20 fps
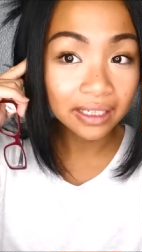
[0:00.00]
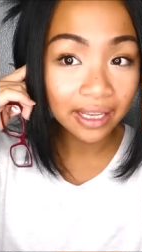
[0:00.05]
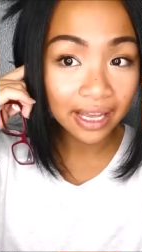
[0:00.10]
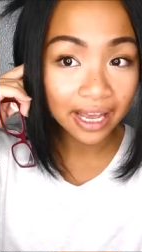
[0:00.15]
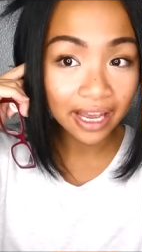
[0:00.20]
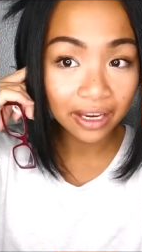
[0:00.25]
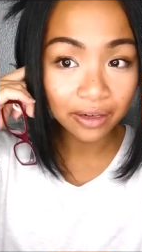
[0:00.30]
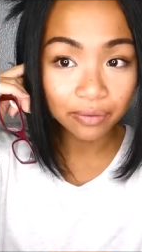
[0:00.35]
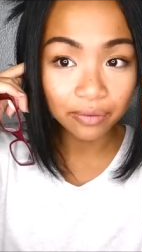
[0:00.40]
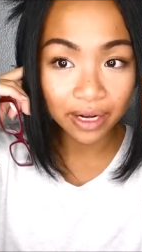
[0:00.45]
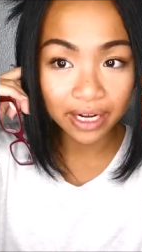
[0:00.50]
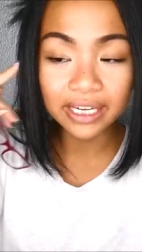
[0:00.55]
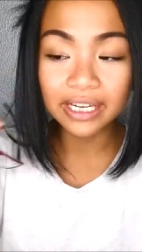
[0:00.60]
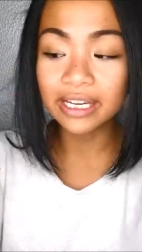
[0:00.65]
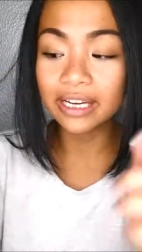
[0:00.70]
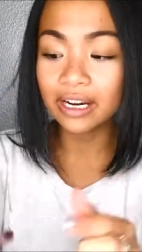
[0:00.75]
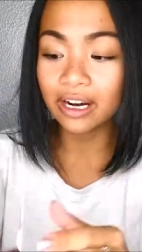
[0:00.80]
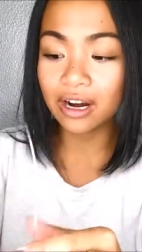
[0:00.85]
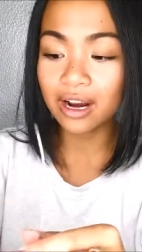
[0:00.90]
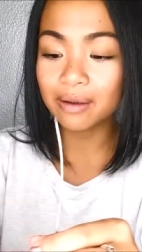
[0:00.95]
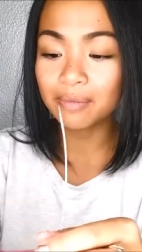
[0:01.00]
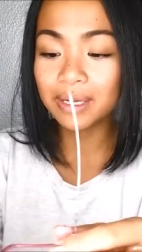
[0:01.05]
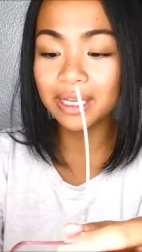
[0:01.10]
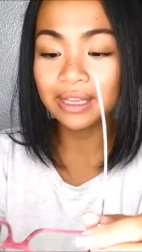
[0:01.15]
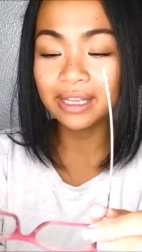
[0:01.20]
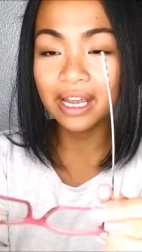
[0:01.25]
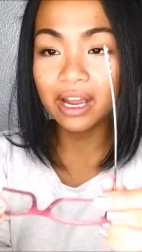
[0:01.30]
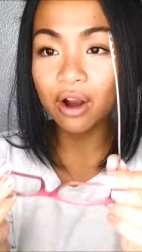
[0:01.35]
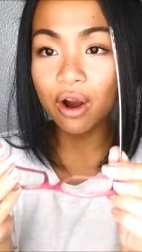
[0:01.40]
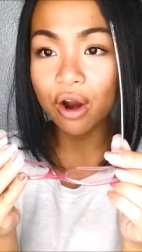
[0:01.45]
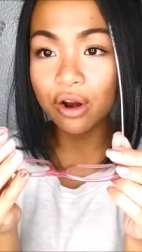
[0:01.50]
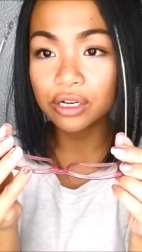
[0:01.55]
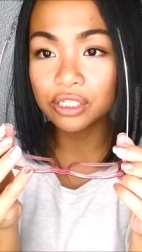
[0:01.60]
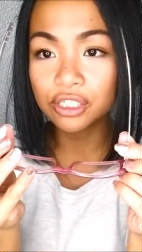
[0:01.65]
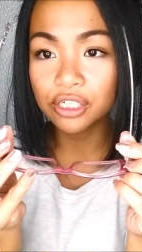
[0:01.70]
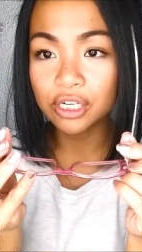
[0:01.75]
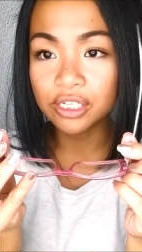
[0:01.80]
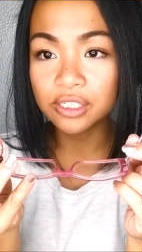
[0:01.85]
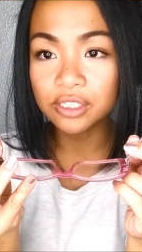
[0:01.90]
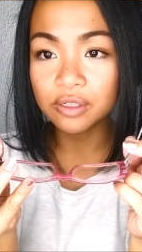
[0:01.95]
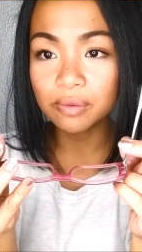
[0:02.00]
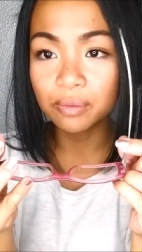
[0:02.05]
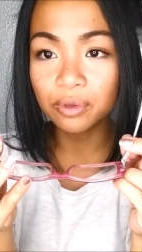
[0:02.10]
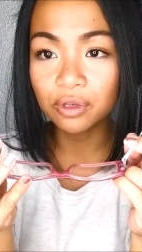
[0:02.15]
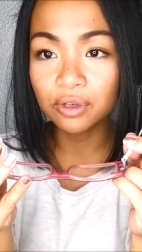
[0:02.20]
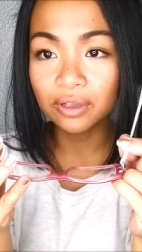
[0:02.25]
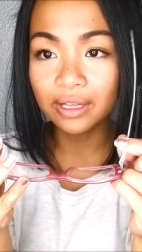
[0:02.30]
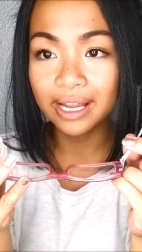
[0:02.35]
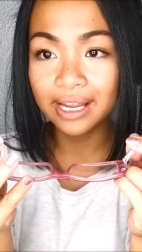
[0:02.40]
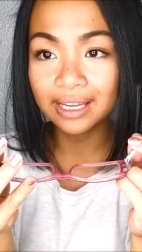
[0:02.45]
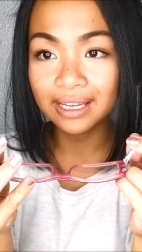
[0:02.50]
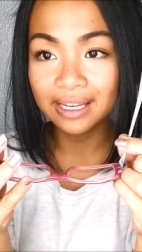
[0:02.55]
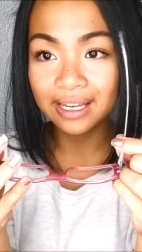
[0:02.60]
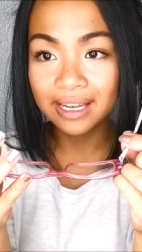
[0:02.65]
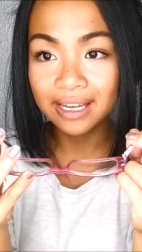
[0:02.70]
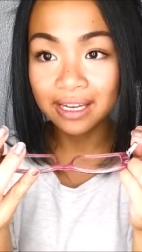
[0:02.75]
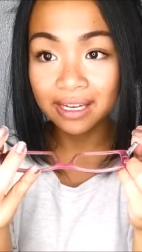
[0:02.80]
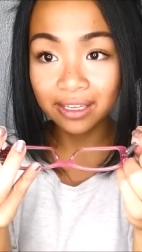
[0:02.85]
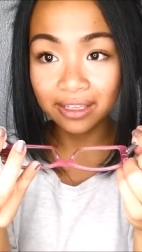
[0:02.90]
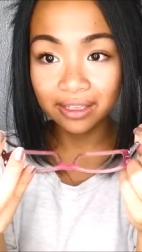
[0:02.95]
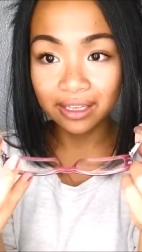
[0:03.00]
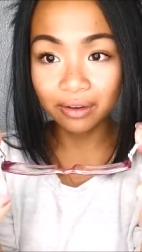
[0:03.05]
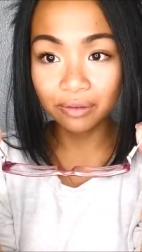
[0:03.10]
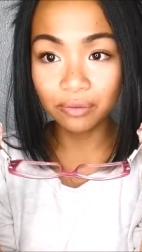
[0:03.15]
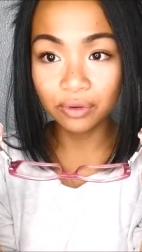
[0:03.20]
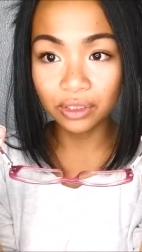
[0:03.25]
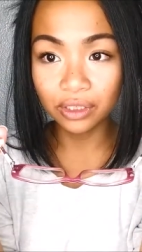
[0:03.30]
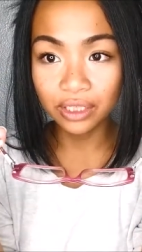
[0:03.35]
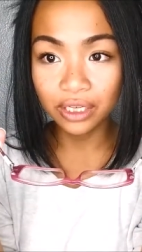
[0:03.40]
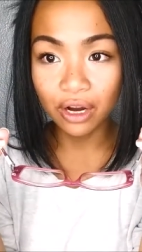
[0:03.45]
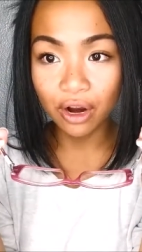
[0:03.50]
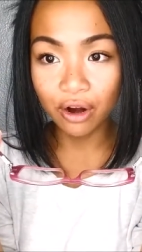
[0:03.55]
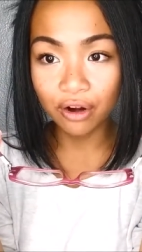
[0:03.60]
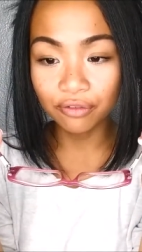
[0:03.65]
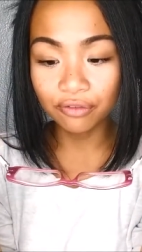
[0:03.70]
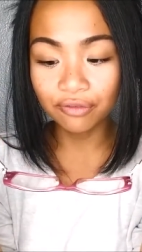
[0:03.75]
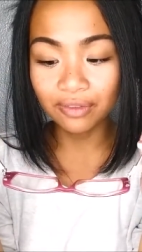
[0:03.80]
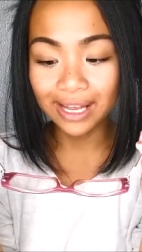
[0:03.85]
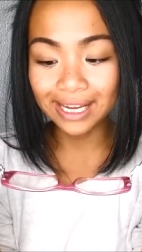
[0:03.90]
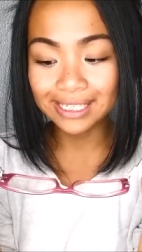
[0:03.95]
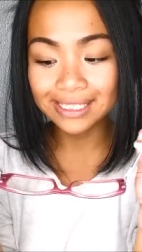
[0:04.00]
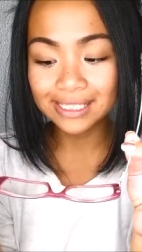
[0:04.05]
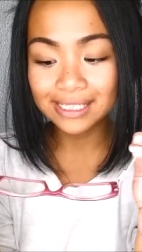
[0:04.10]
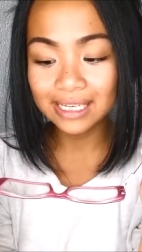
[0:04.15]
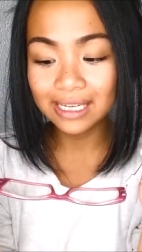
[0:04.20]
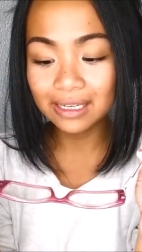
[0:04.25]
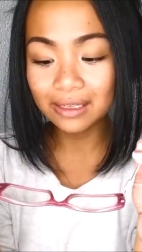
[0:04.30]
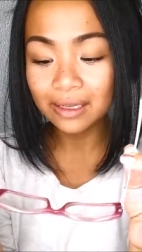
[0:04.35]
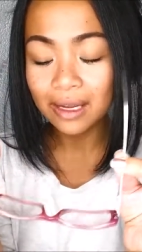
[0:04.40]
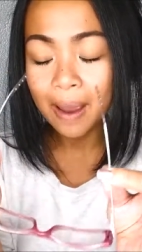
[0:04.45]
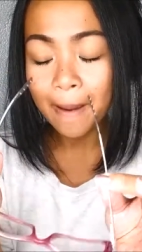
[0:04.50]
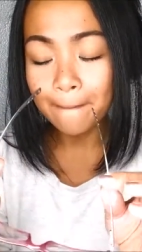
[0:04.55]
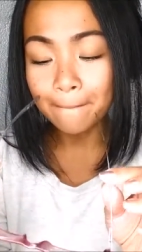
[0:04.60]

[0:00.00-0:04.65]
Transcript: head right here. I mean, they are adjustable, like they really are flexy,